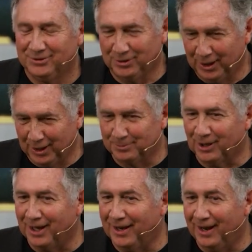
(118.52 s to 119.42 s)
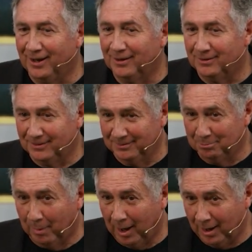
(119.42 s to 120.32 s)
Say it upside down.
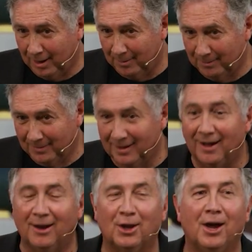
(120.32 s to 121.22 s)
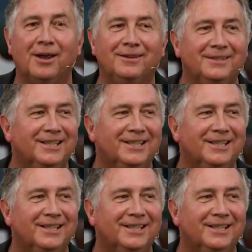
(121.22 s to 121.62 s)
Mom. There you go.